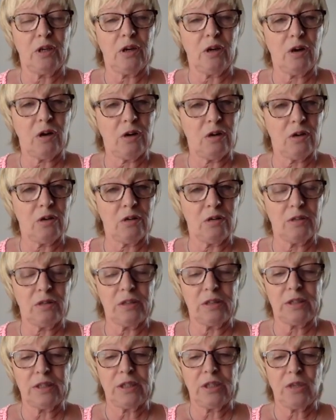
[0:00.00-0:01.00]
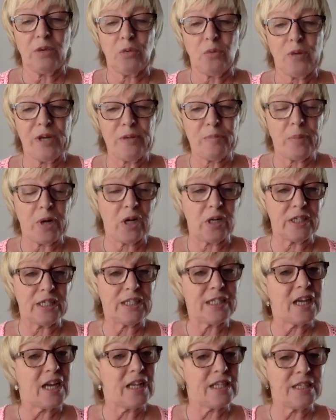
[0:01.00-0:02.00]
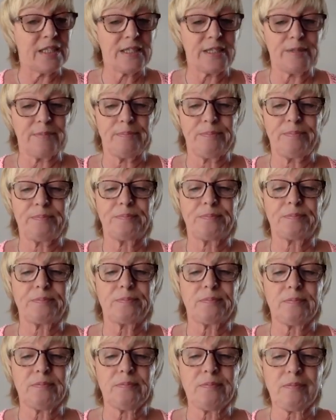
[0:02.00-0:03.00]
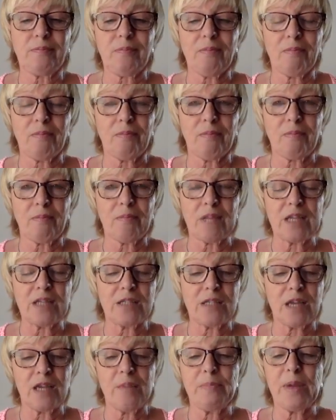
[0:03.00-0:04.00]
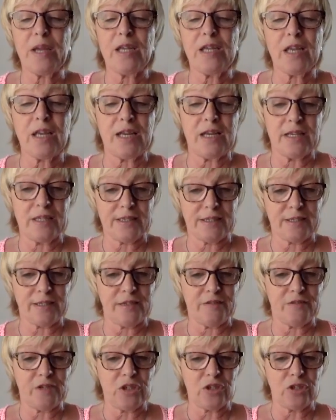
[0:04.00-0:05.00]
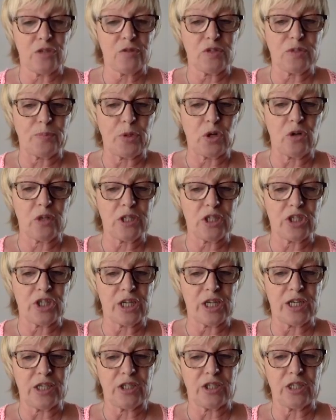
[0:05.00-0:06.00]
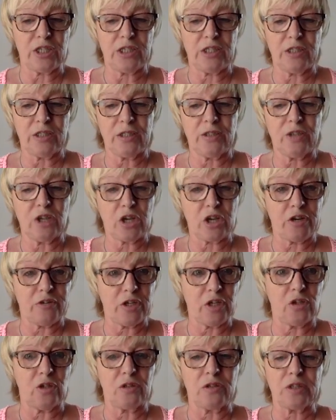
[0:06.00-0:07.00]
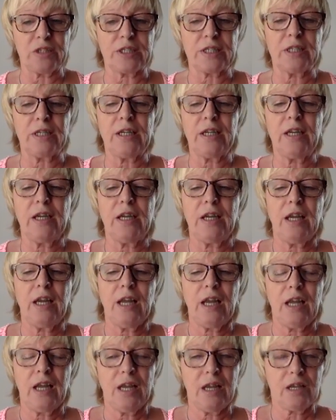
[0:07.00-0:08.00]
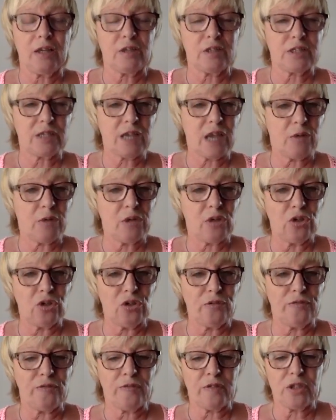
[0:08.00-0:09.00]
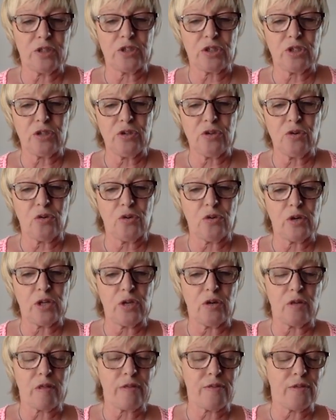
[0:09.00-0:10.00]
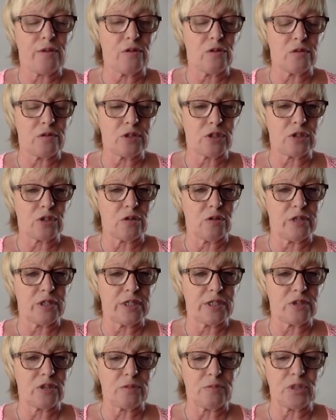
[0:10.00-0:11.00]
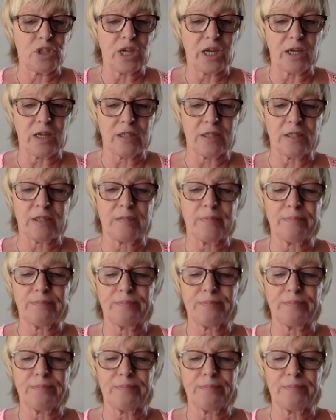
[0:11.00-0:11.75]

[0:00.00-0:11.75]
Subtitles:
or when a partner dies? Type yes if you do support a change in the current laws, because I would love to know your thoughts on this subject.